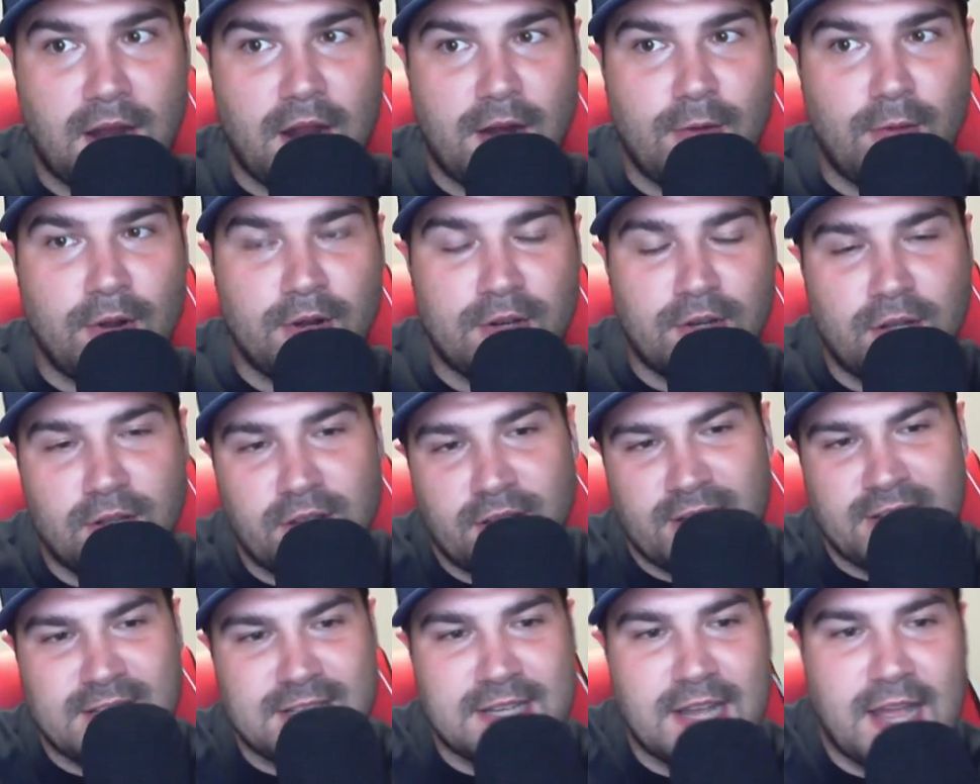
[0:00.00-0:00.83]
And I don't want to talk
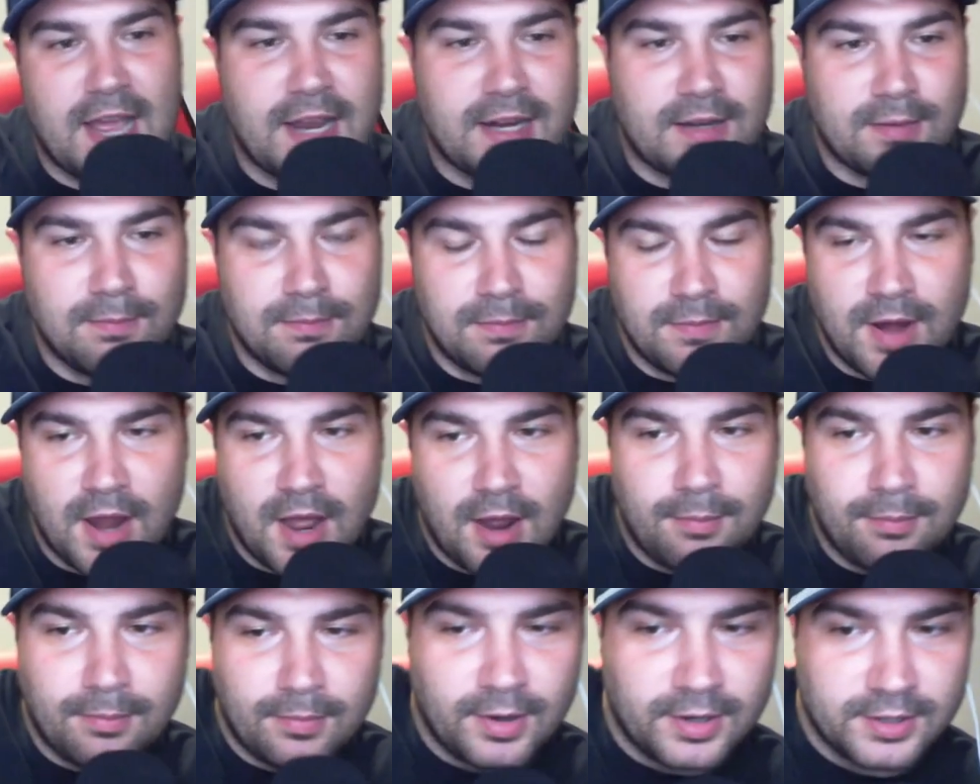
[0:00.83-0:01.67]
exact
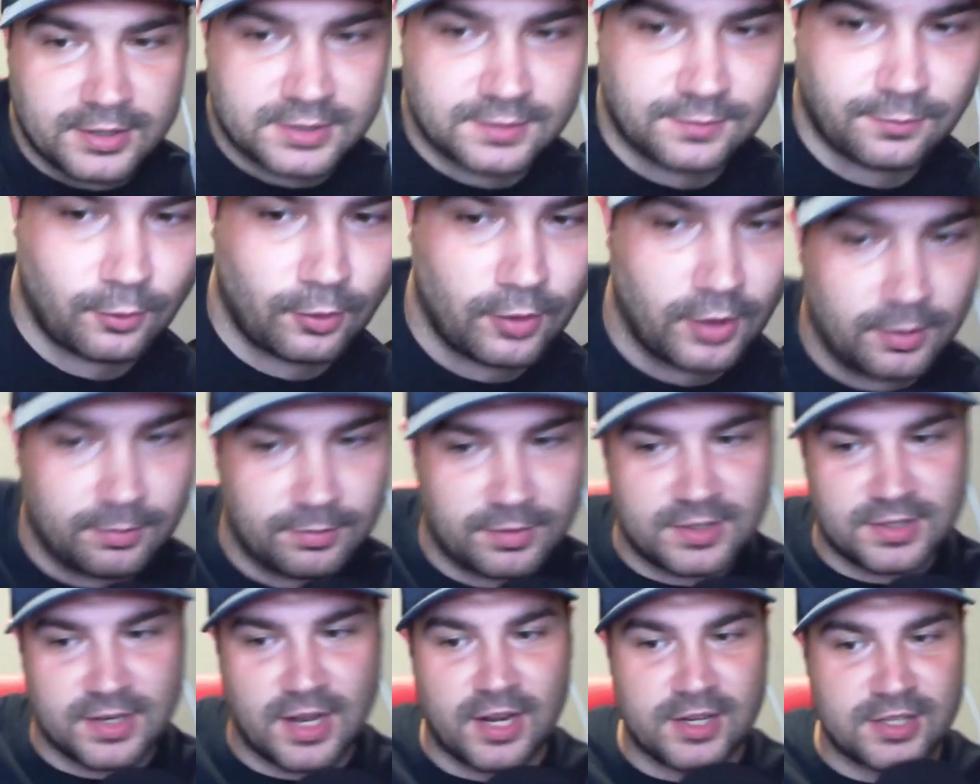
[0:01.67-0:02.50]
numbers for him
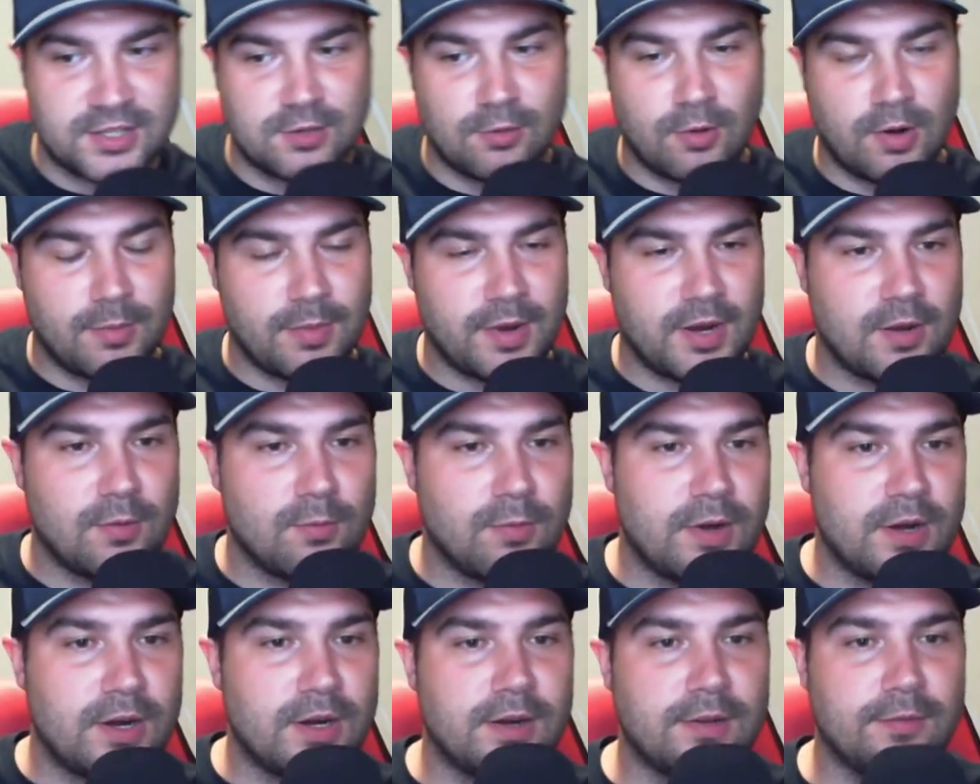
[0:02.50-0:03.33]
because I just don't want to make it
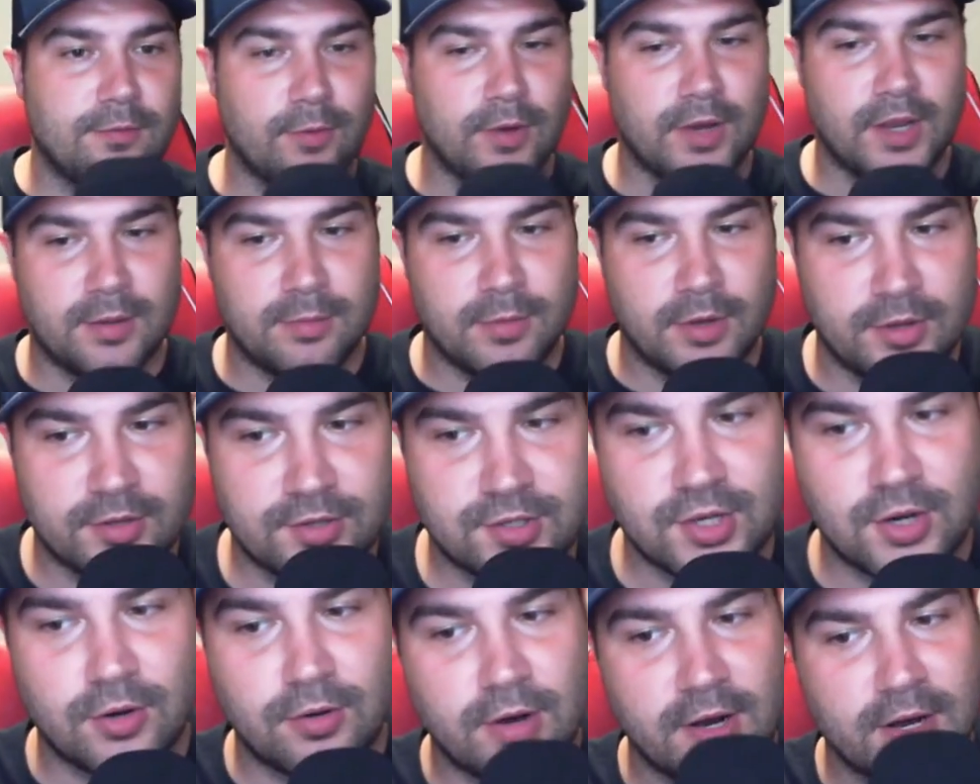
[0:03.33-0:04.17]
weird if we get him on the
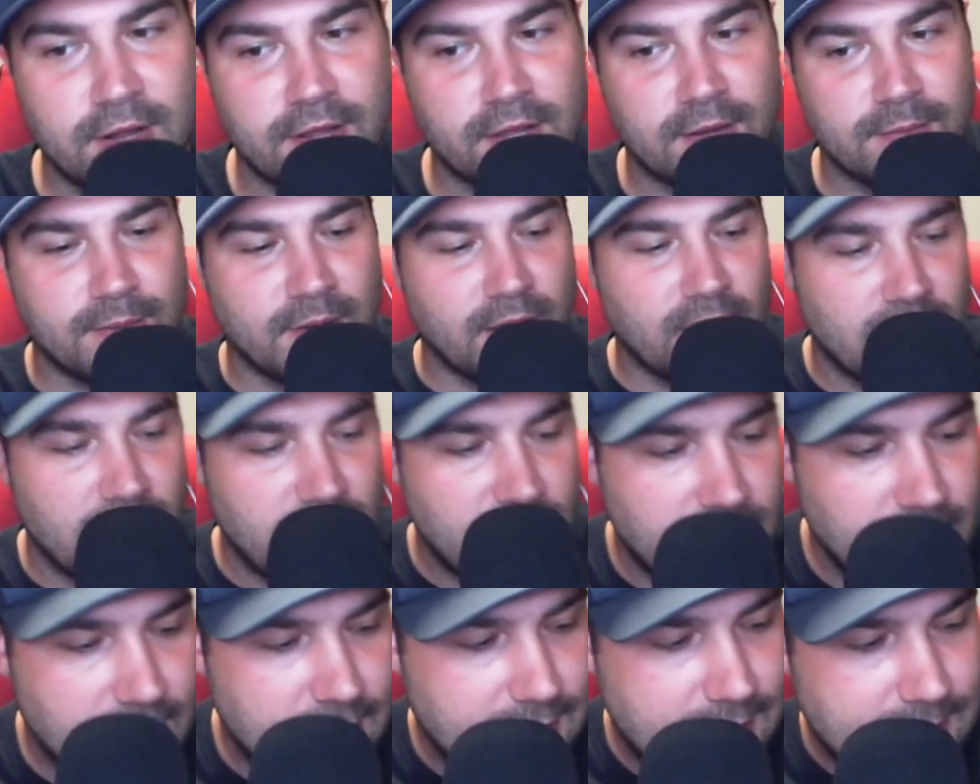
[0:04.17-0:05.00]
show or anything. But
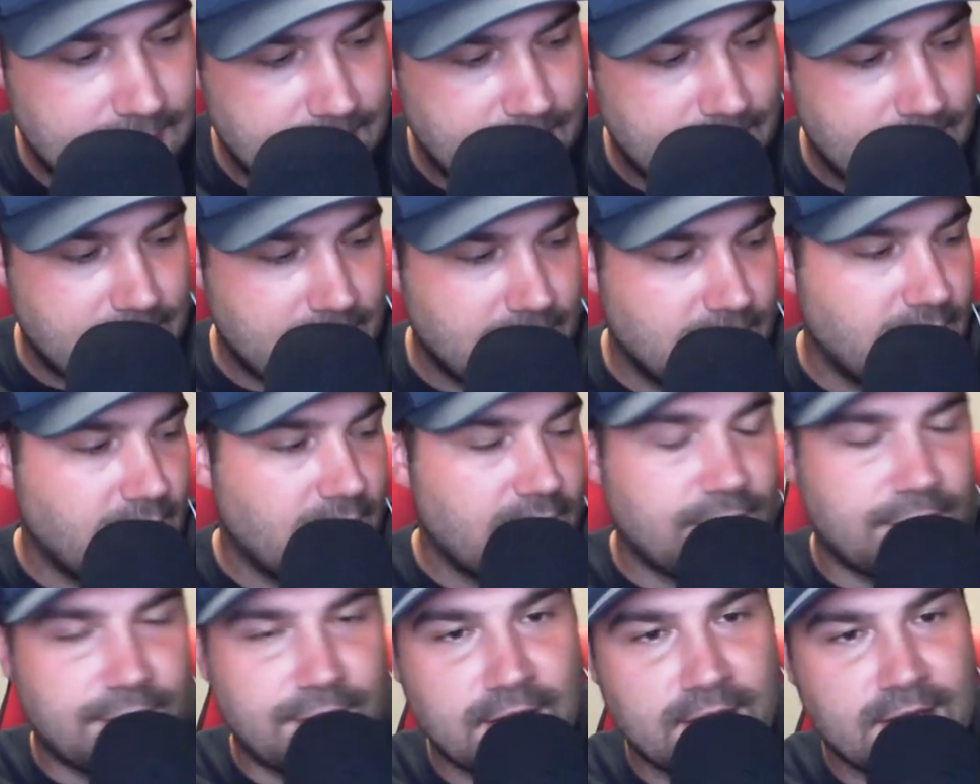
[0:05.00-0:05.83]
you got
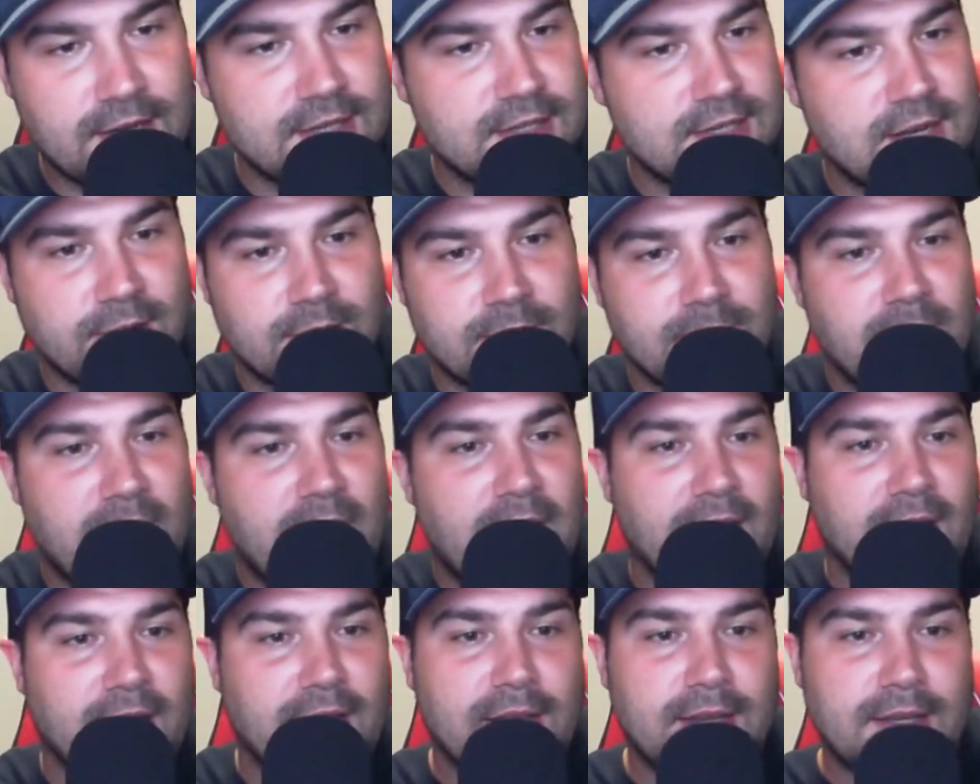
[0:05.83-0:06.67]
to think he's coming
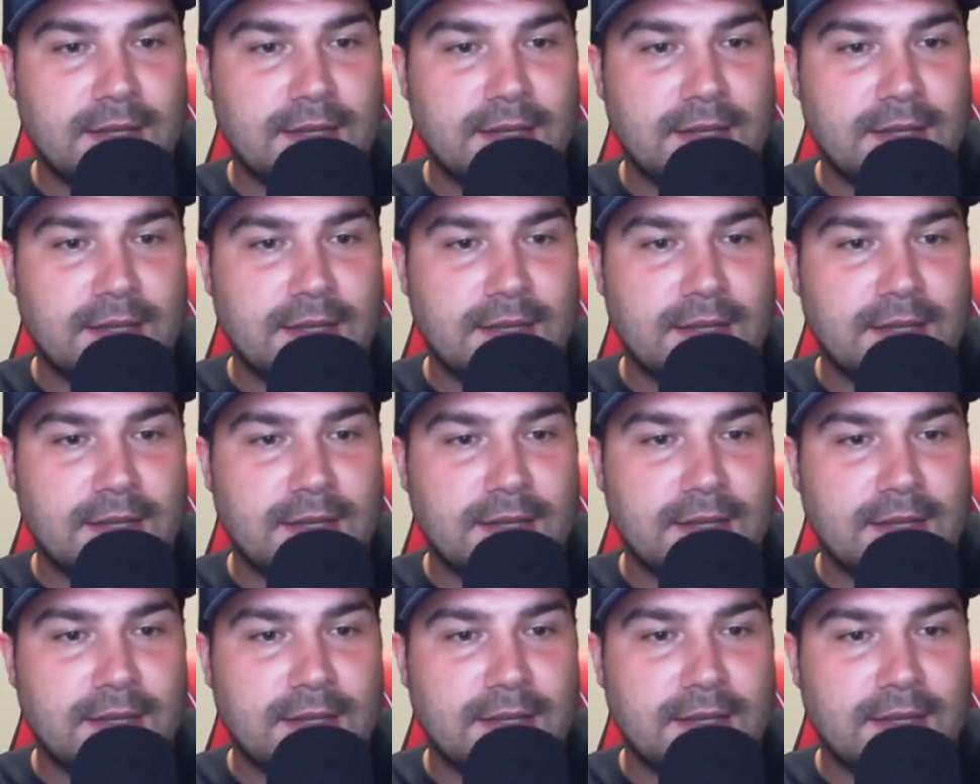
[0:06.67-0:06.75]
back.